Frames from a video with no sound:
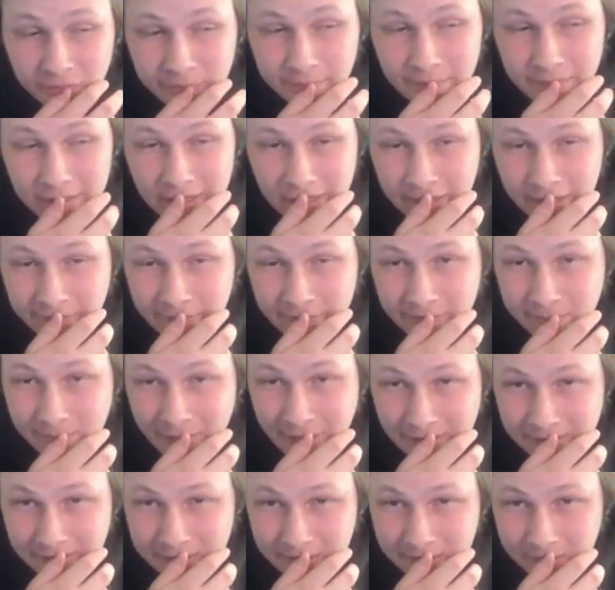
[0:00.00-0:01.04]
for me in this
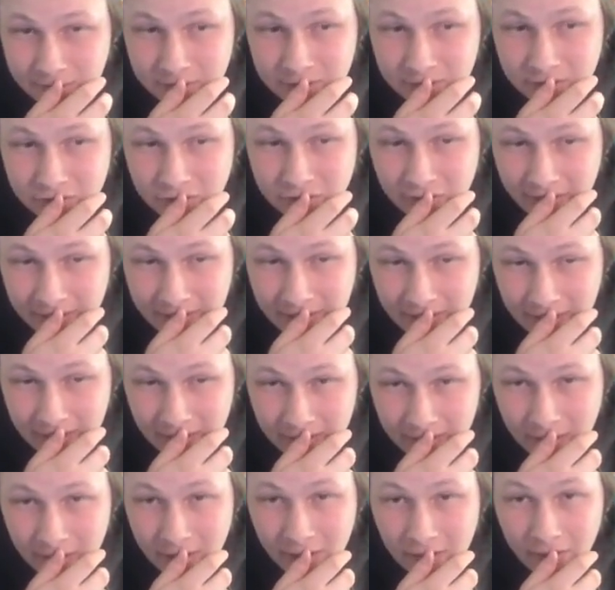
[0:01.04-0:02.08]
matchup to try
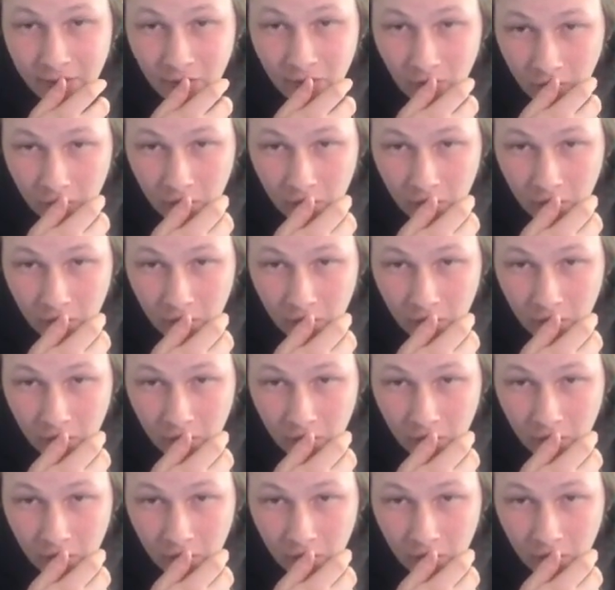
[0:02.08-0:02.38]
and, uh, you know,